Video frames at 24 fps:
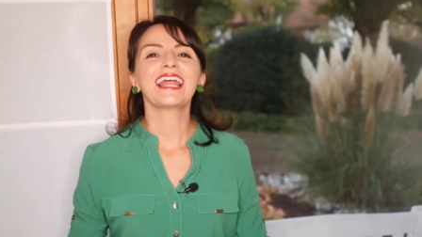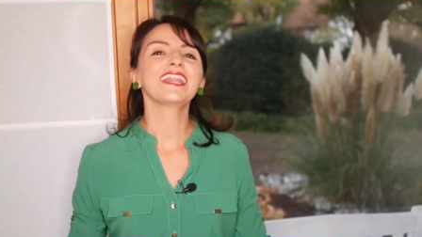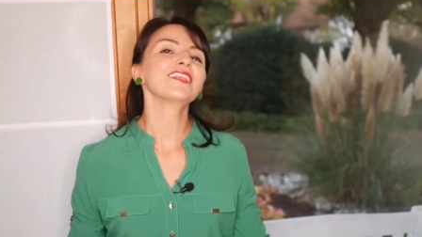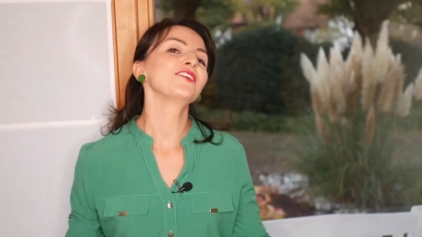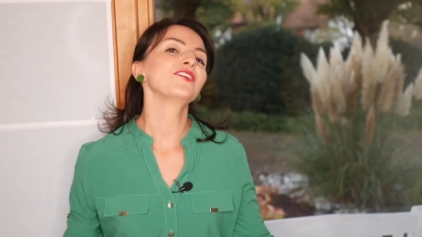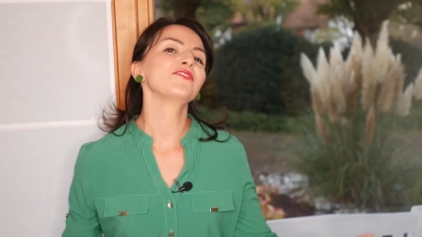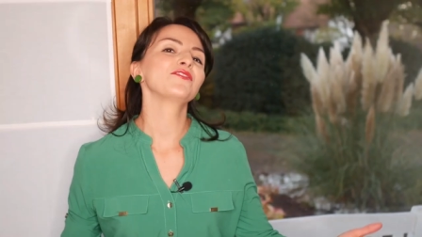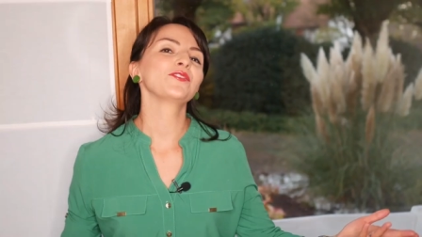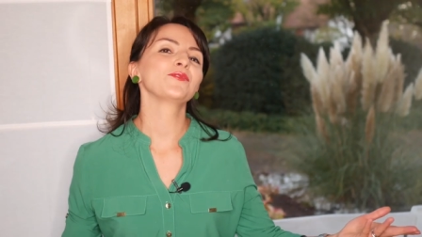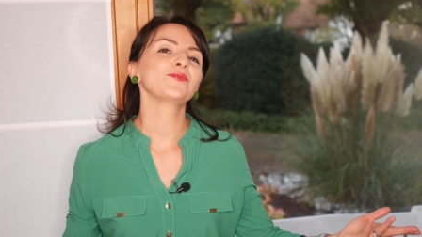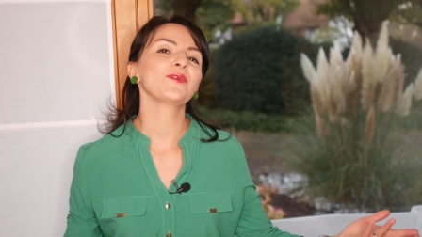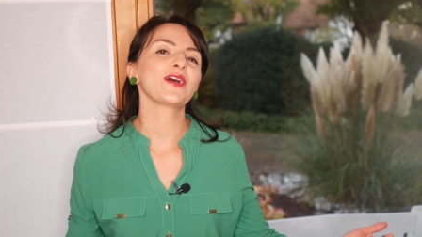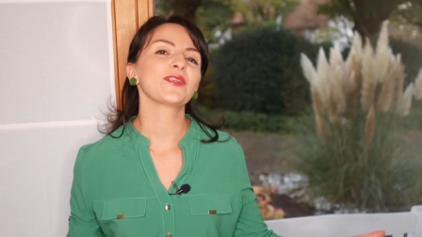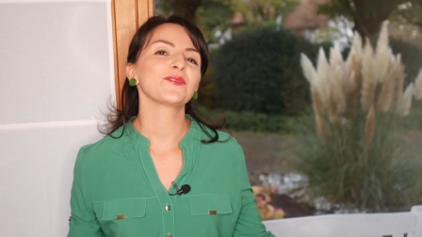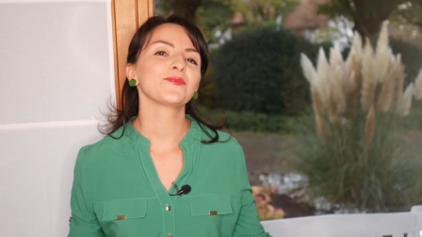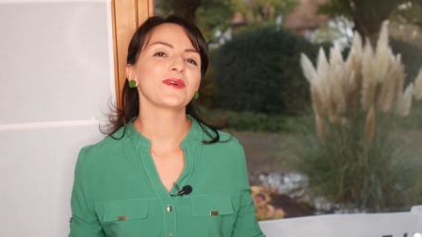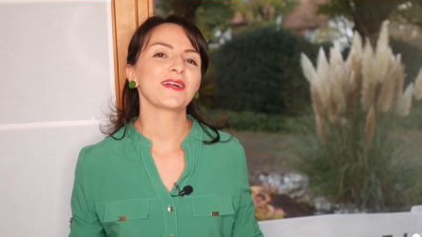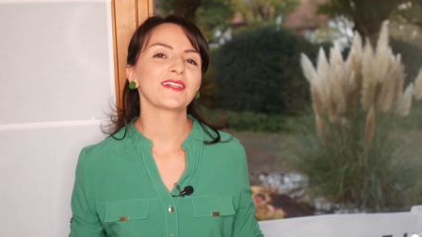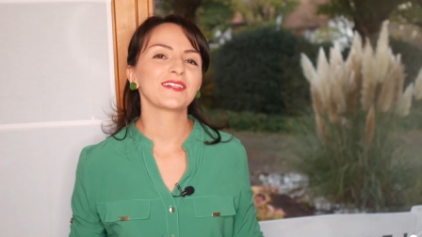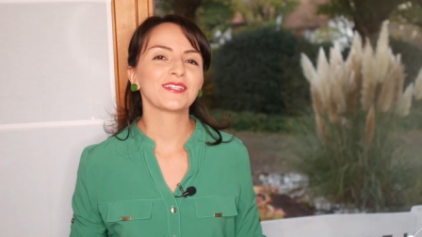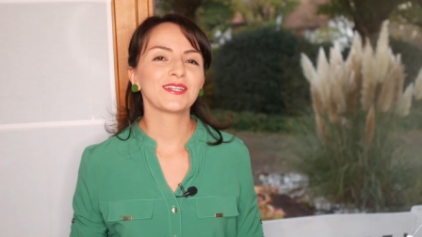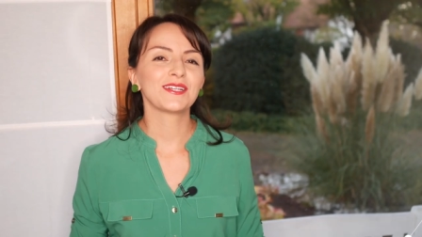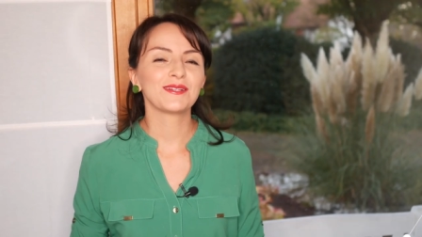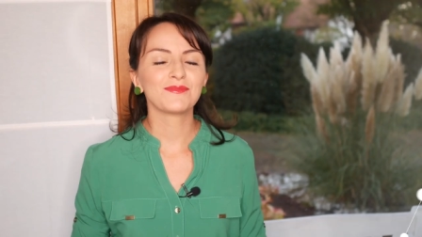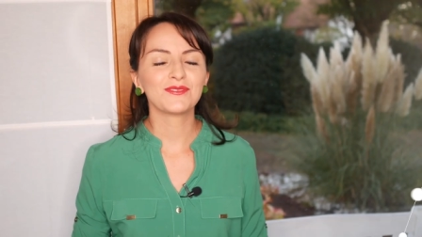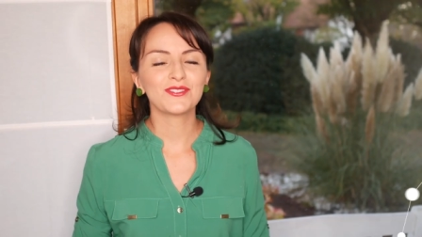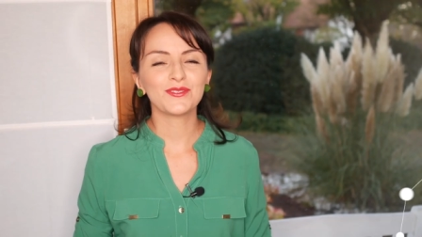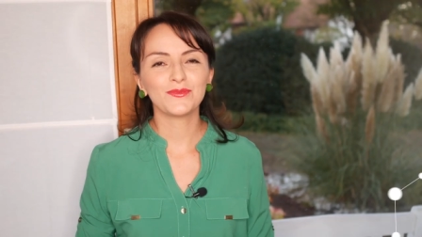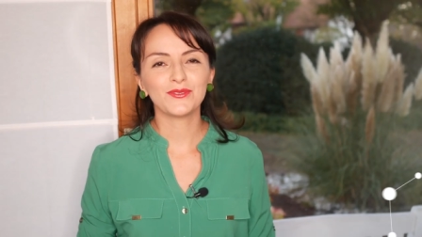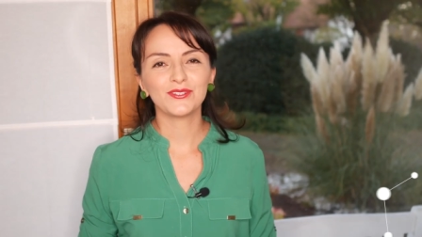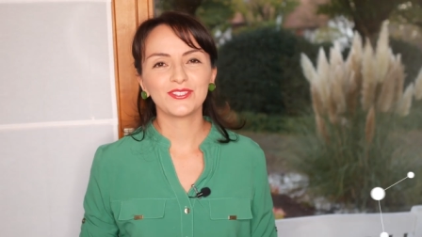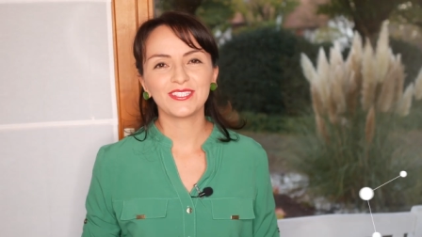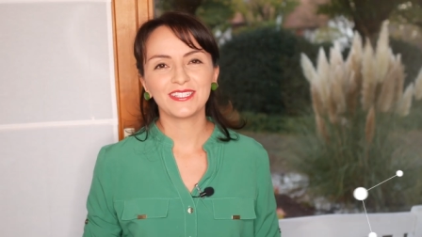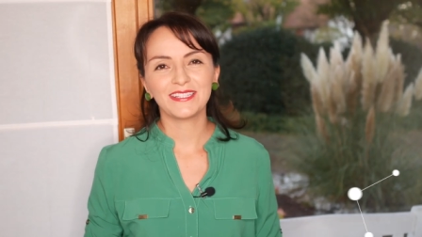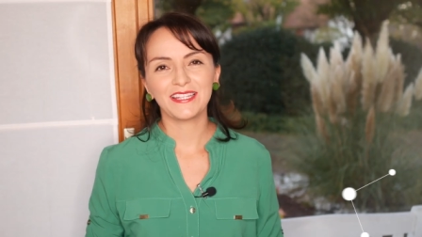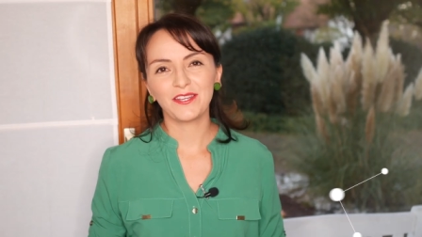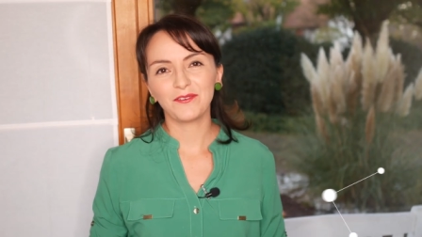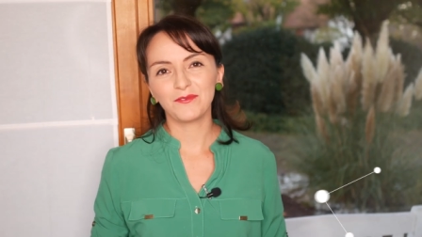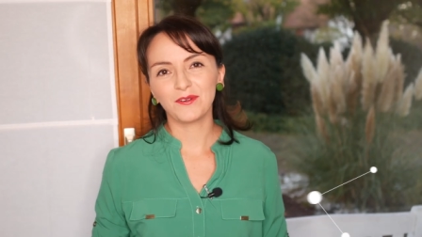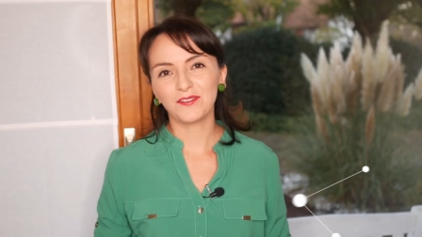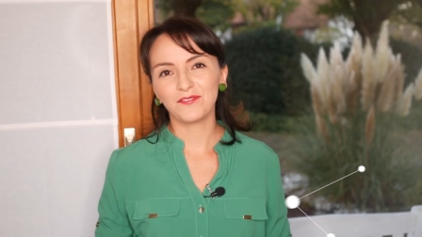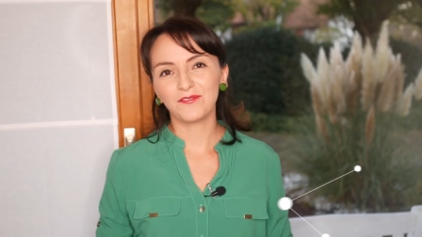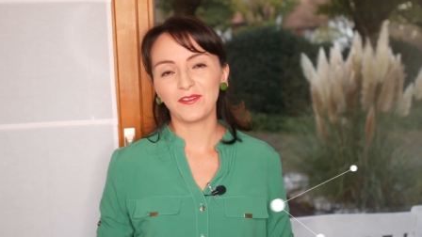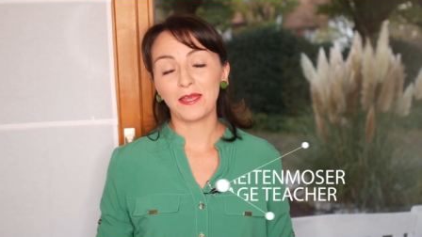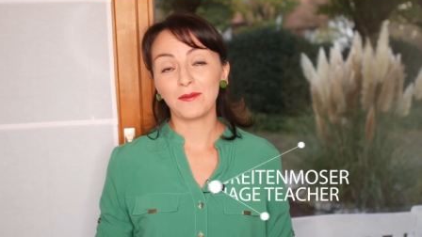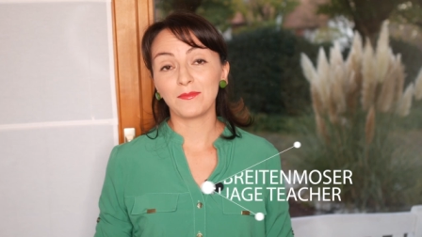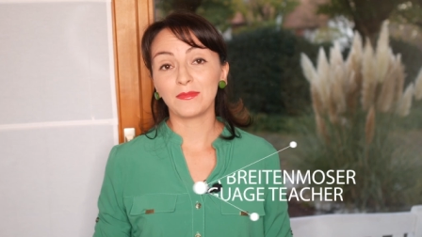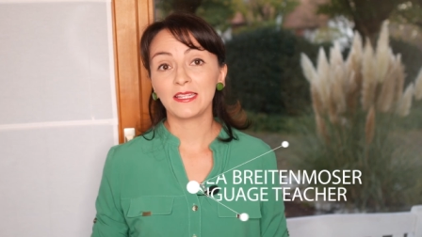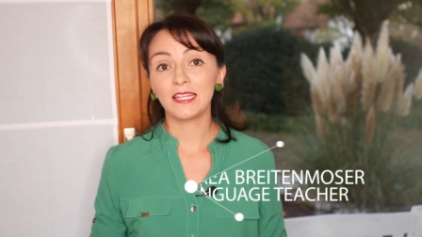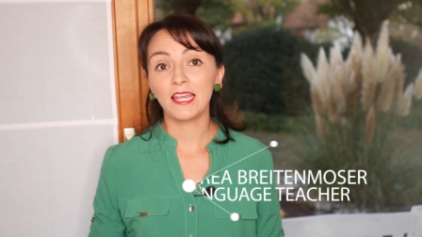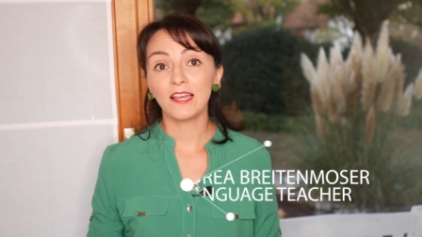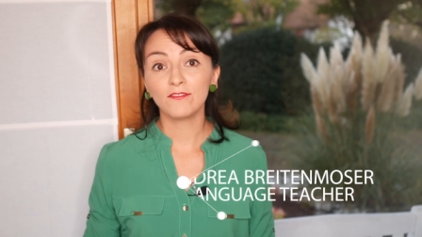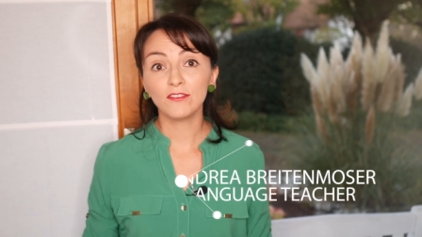Hello everyone, welcome to Multilingual Family,